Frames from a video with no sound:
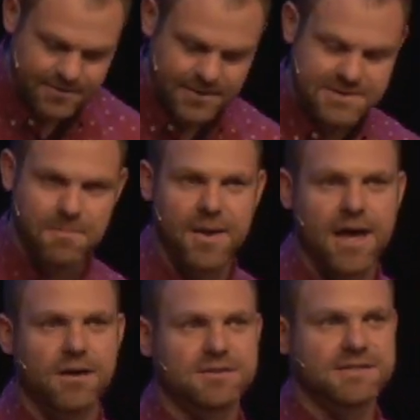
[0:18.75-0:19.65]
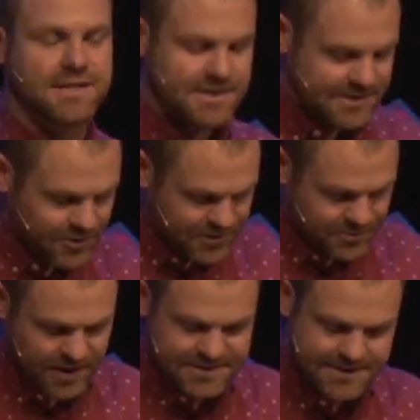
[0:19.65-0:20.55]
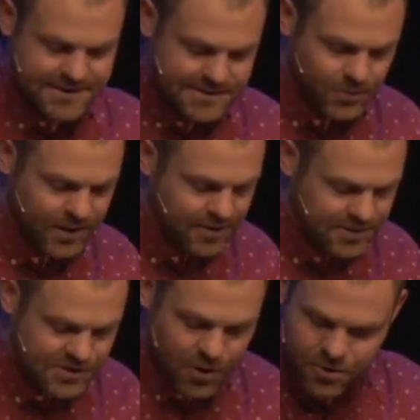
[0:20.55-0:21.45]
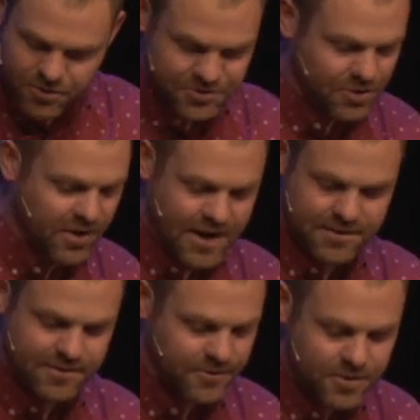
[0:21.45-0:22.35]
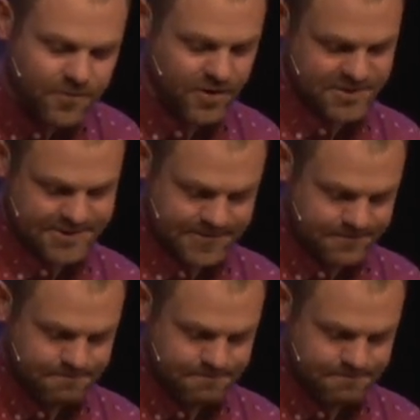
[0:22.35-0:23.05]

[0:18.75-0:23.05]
There is a battle. C.S. Lewis writes it this way there's no neutral ground in the universe.